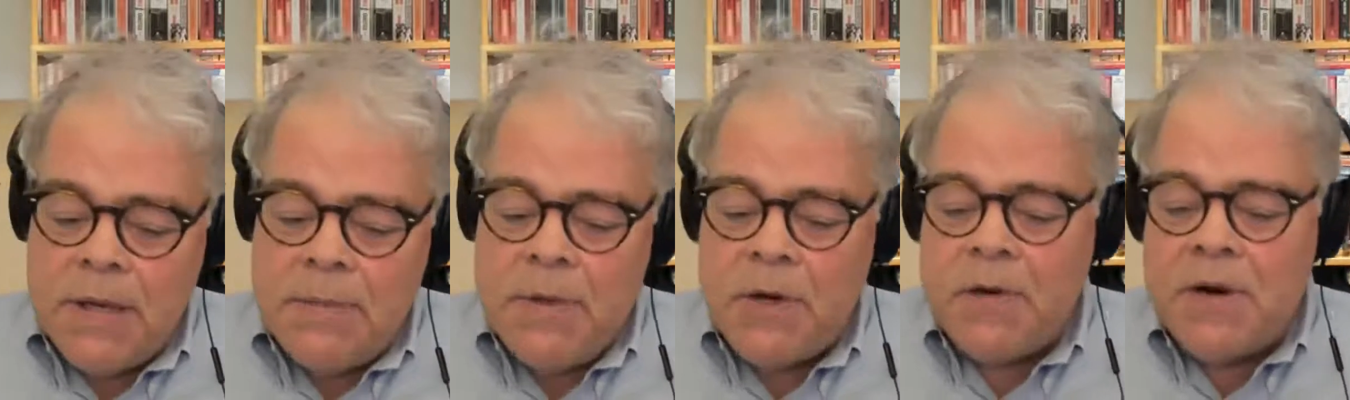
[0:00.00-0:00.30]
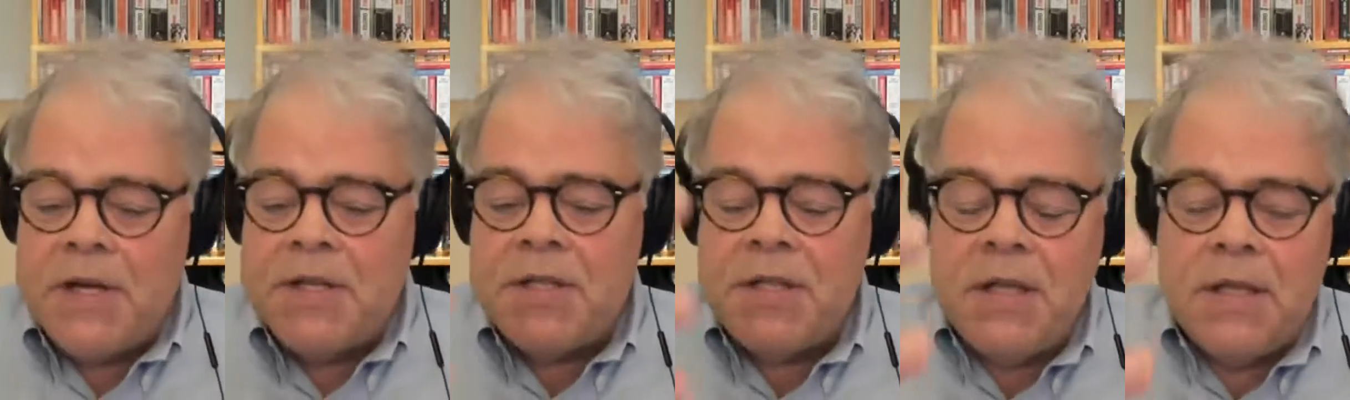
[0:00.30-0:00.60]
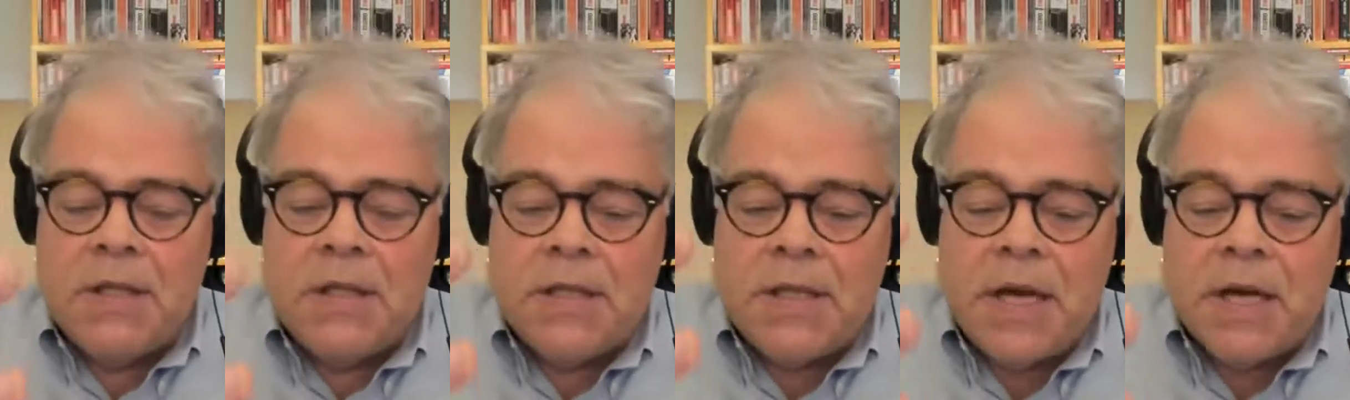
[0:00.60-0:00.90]
immigration
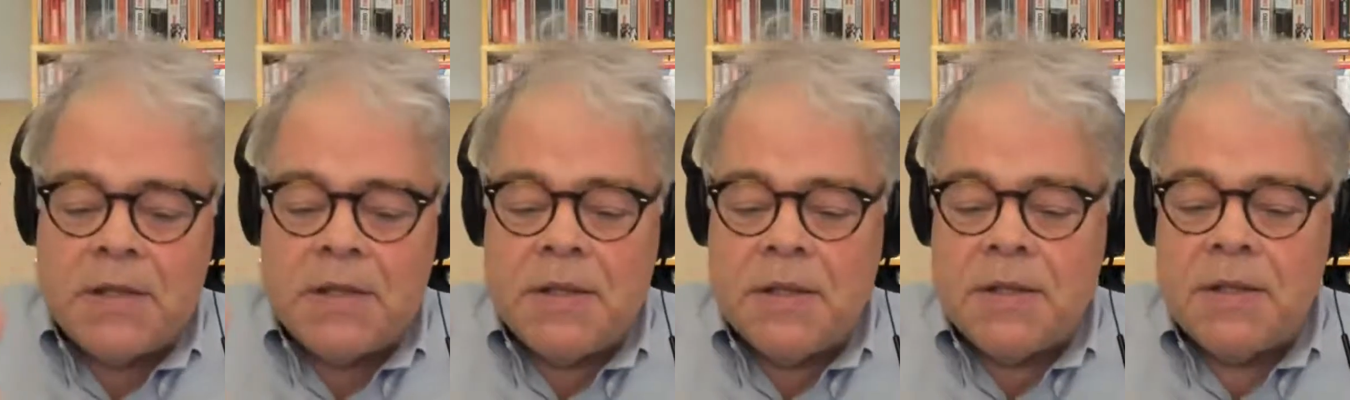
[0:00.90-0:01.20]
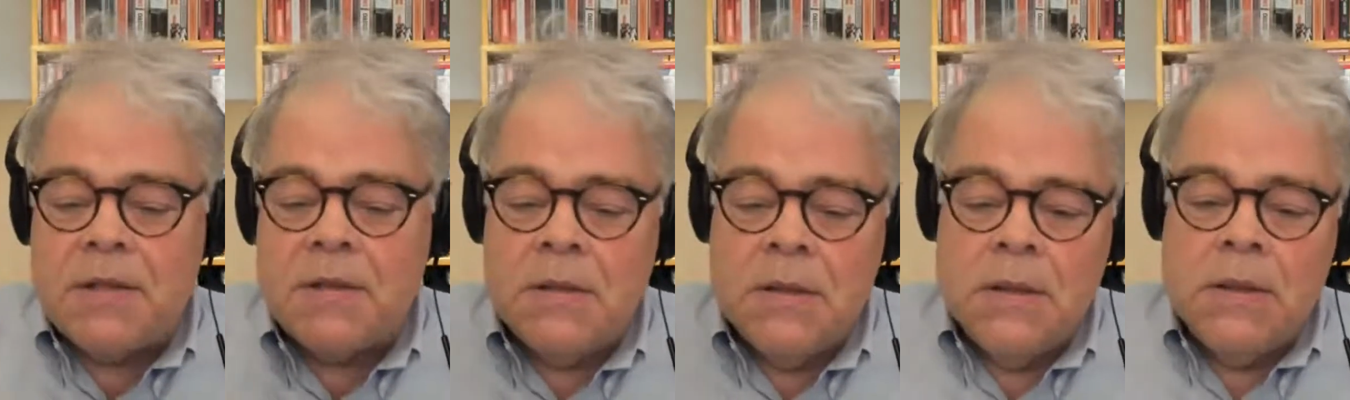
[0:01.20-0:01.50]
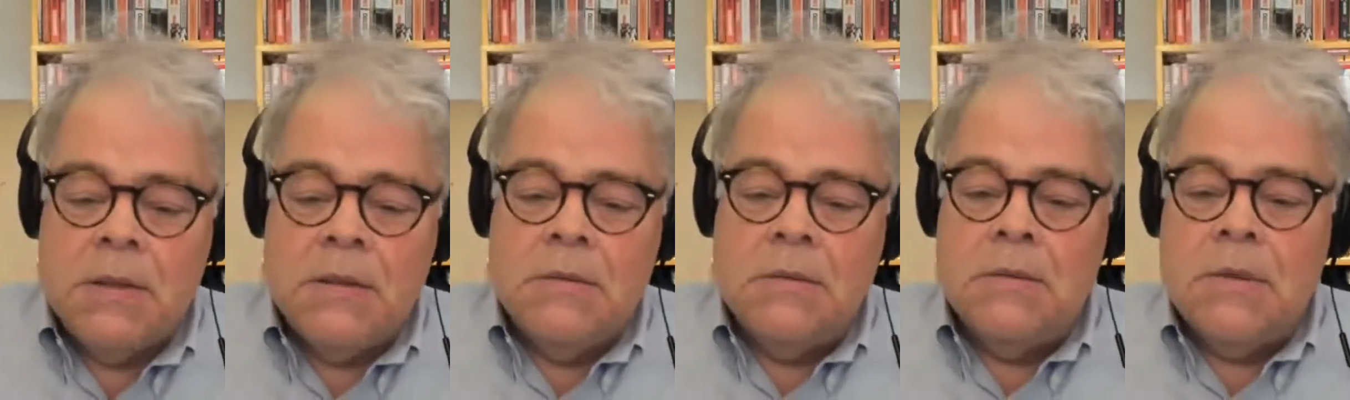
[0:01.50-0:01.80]
into Texas.
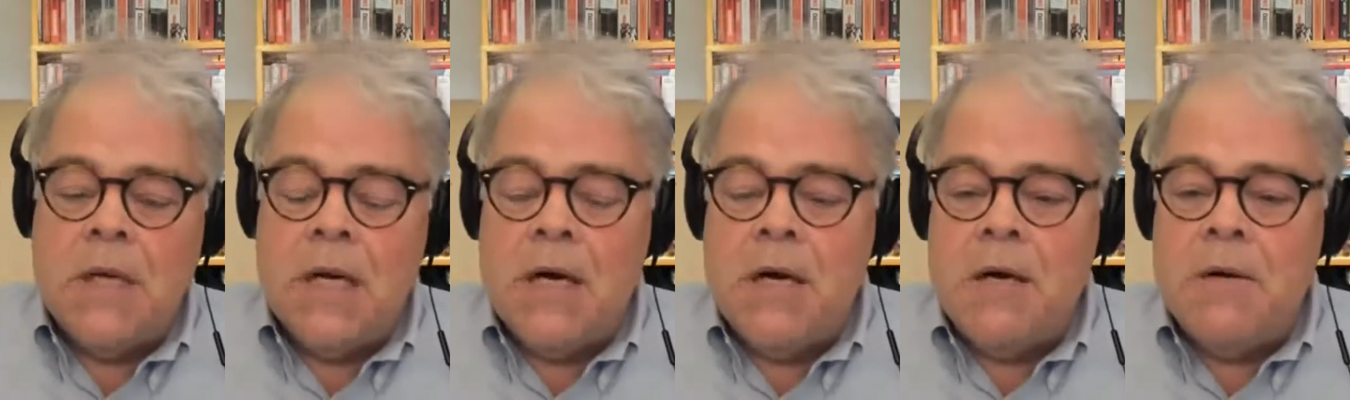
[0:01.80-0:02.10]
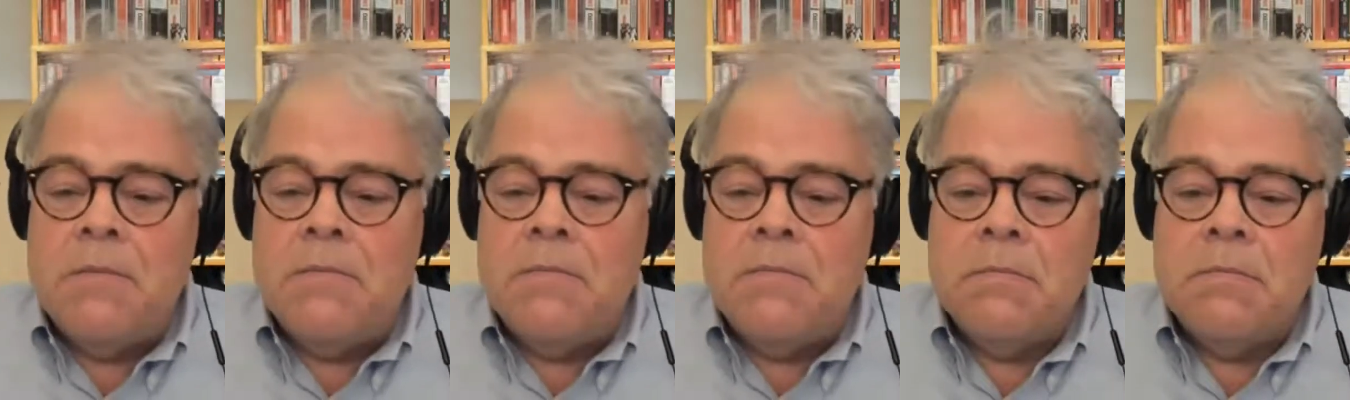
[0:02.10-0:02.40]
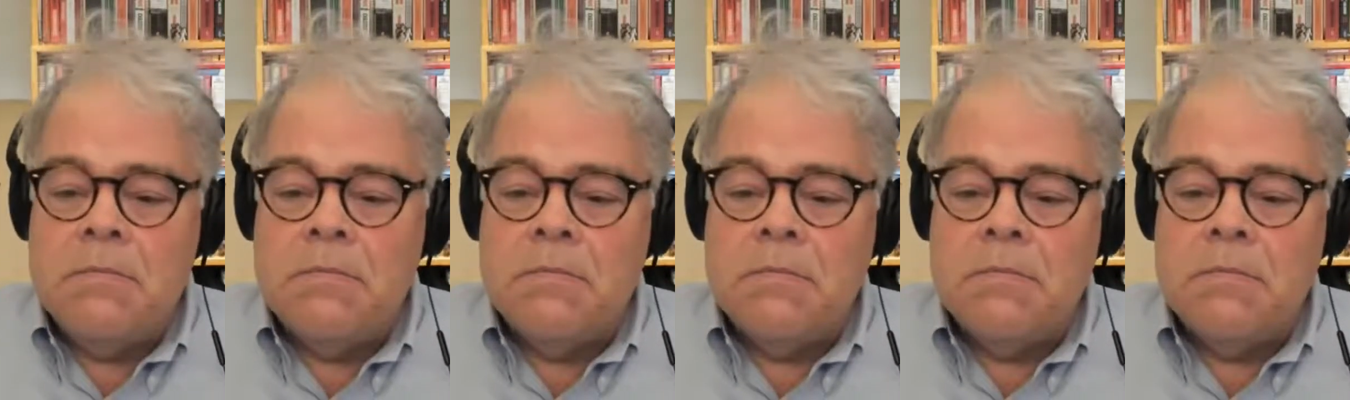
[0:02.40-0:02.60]
Um,